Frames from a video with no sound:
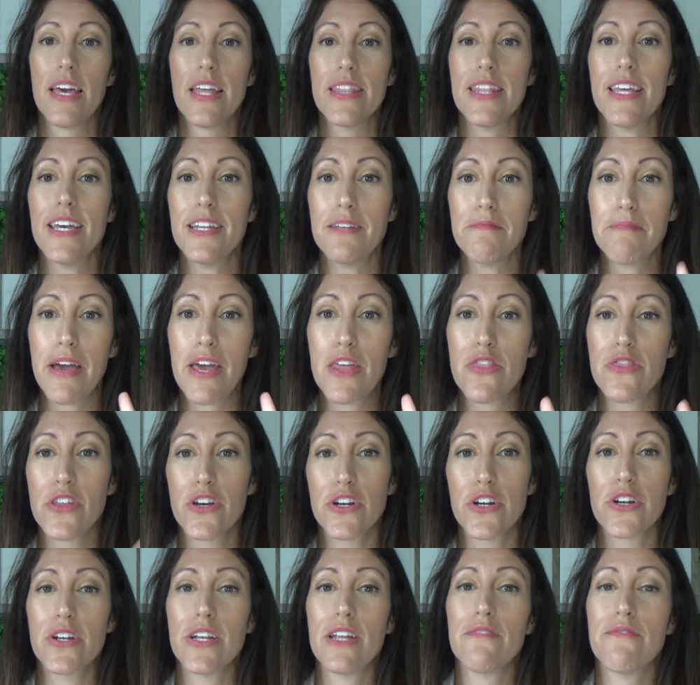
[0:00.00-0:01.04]
Then my
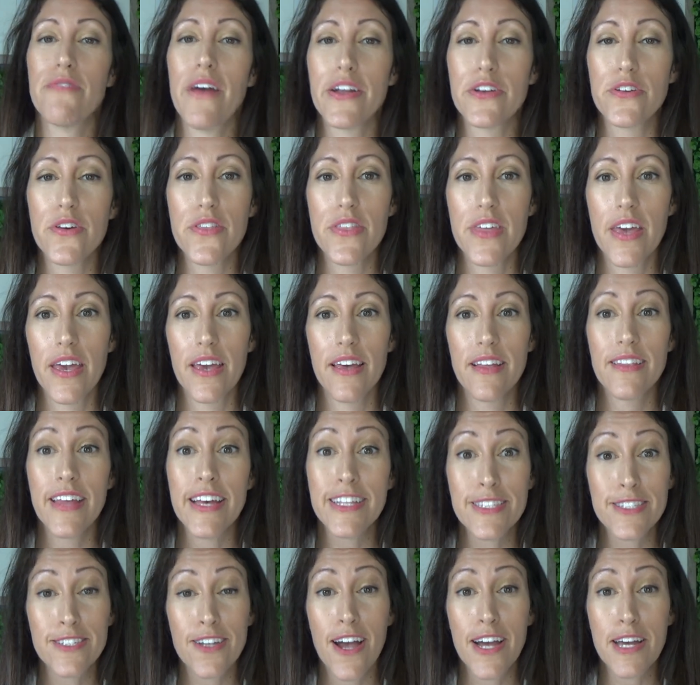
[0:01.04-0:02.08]
third and final thing,
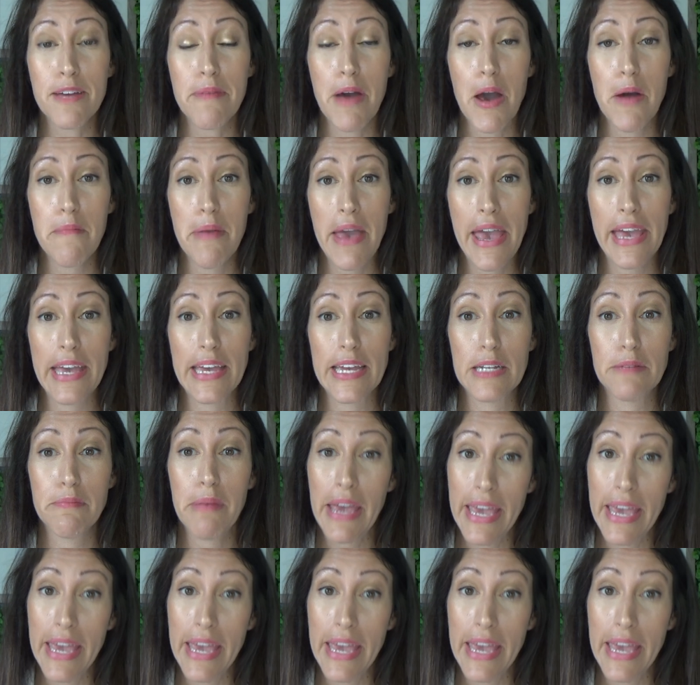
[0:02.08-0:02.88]
let's talk about pain.